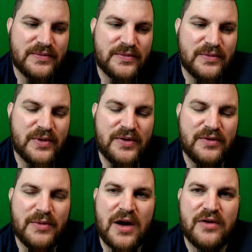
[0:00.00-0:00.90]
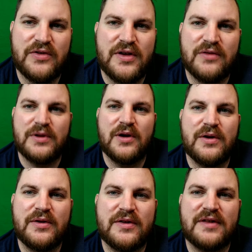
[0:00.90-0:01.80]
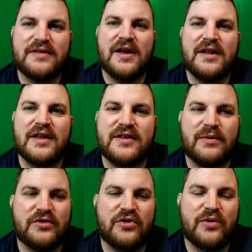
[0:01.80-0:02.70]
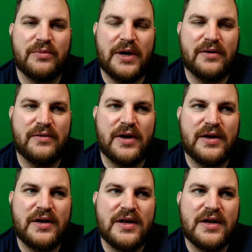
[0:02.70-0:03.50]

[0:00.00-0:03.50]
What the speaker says: what democracy as we know it. That's not what the show's about, right?